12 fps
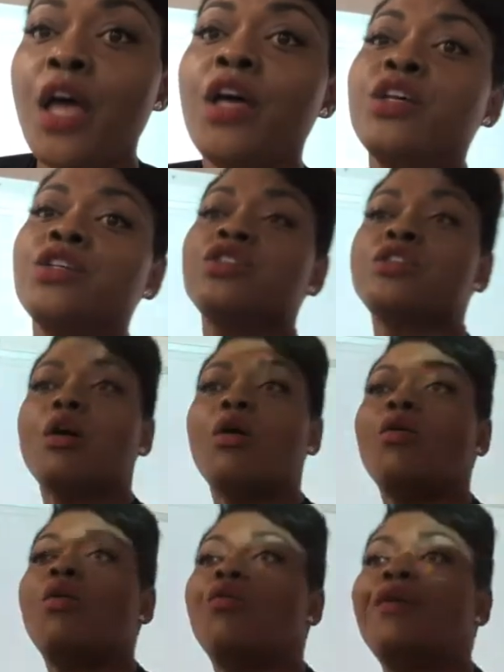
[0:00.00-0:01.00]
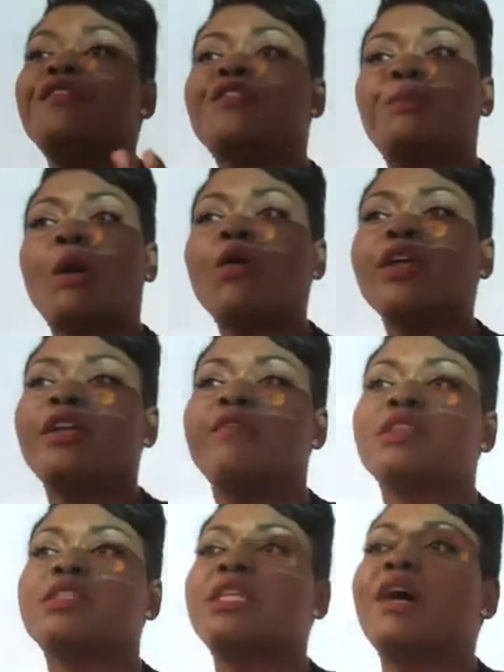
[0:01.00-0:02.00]
So we've spoken of
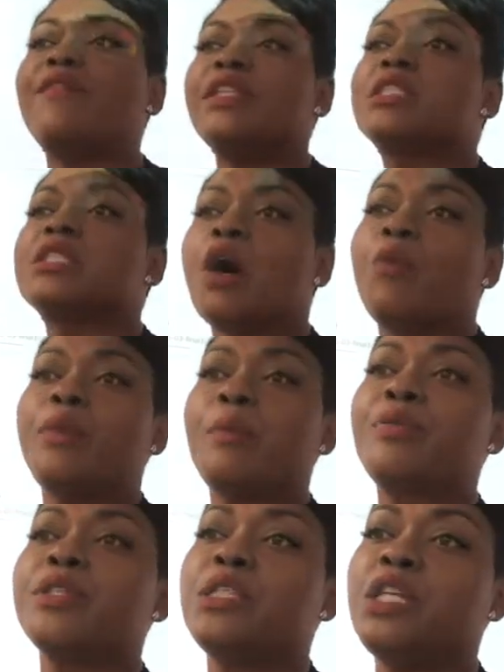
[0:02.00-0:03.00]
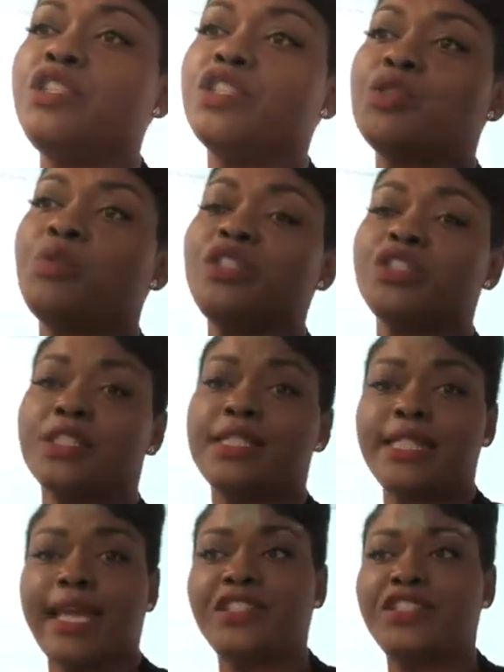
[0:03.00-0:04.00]
the 7 sculpting procedures, which are
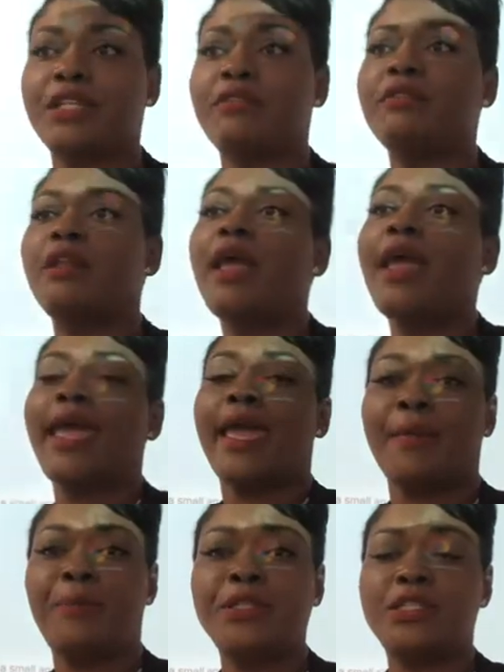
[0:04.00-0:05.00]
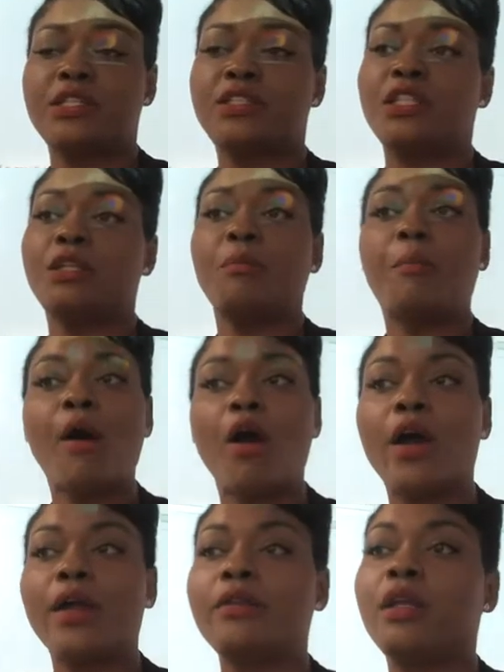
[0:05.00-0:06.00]
section, head position,
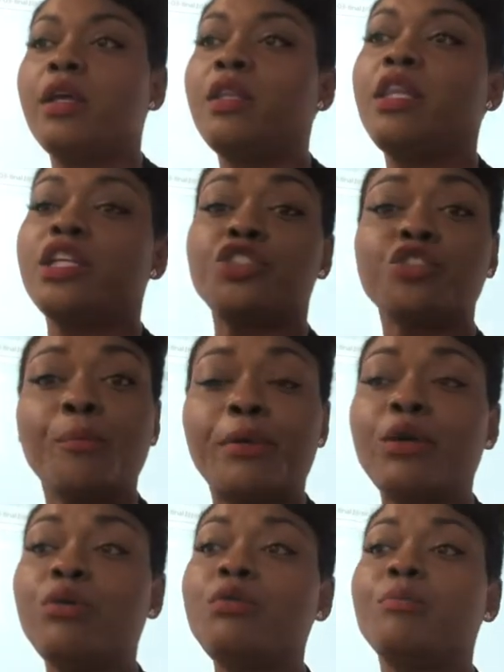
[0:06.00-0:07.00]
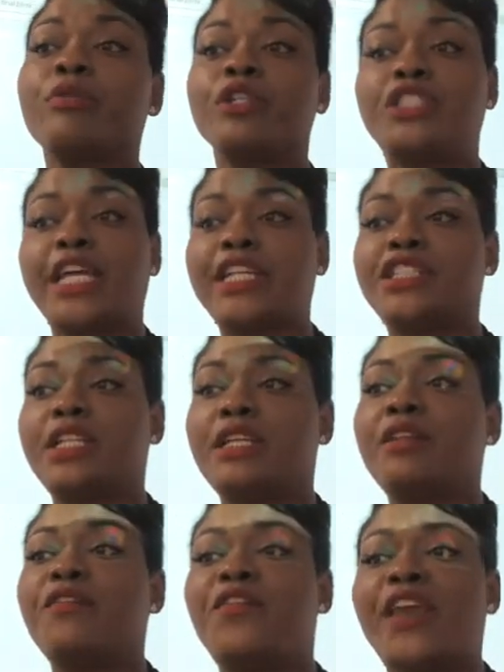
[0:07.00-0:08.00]
part, distribute,
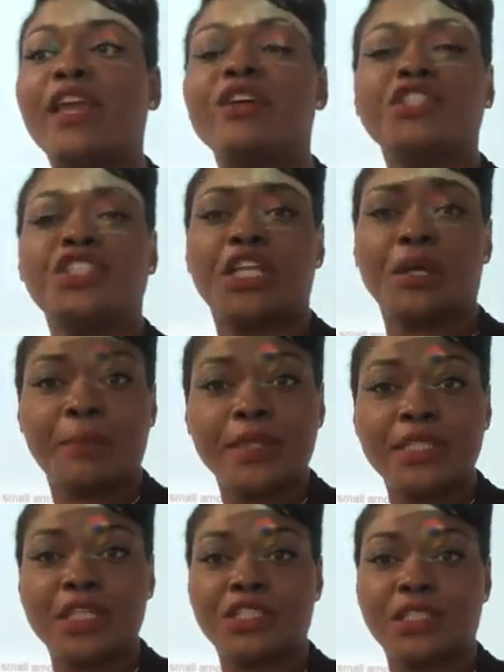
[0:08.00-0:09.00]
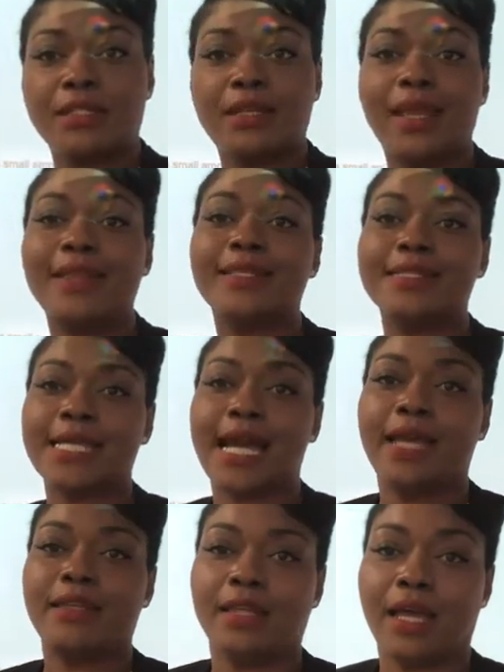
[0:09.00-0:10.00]
projection, finger shear position, and
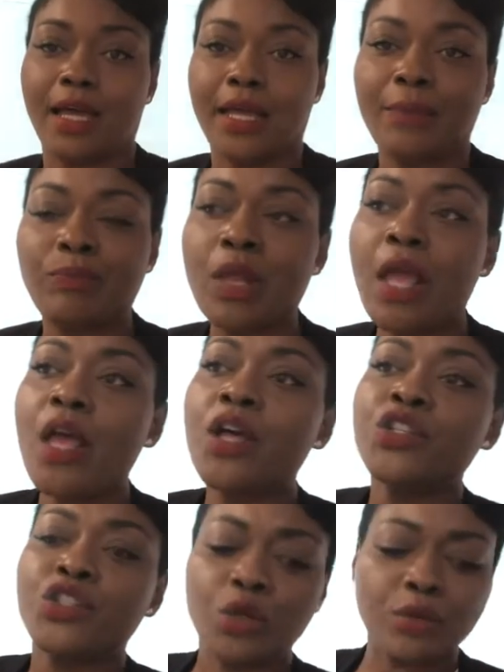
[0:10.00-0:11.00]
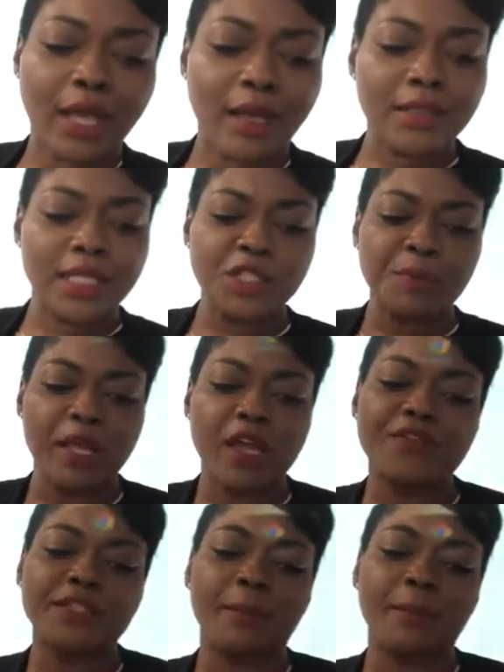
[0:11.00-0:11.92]
design line. So now let's speak of some